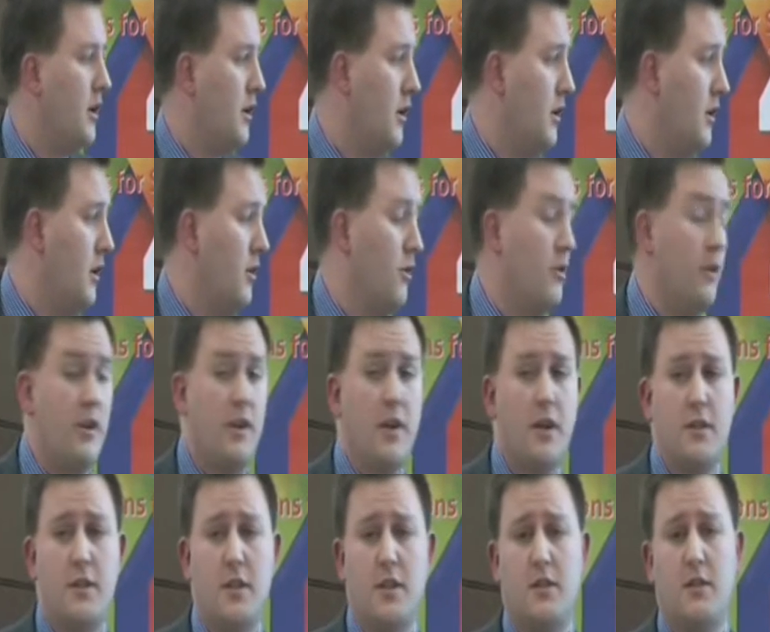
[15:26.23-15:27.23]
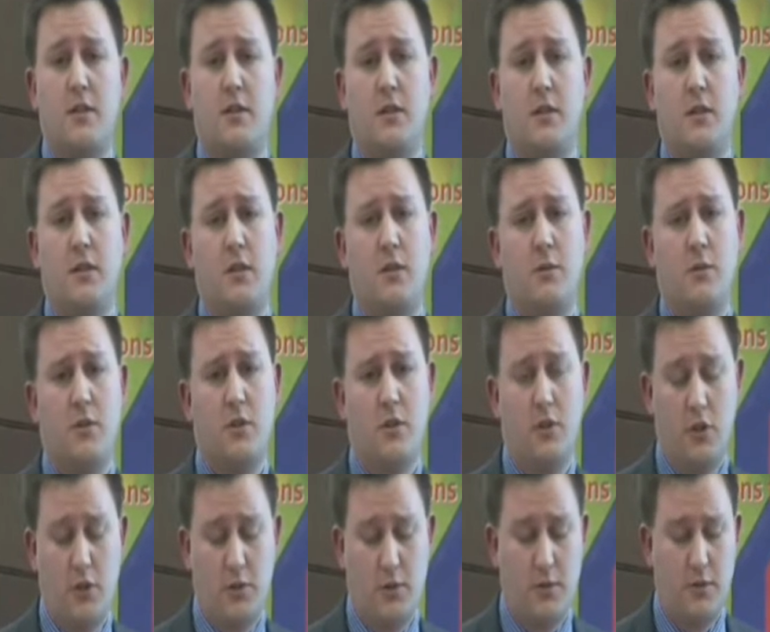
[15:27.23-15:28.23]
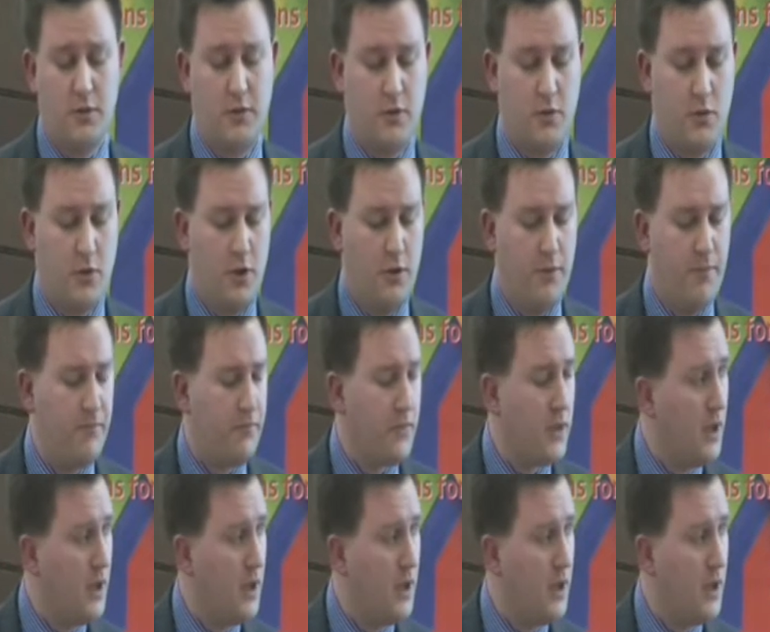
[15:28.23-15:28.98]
are now looking at testing in community hostels as well.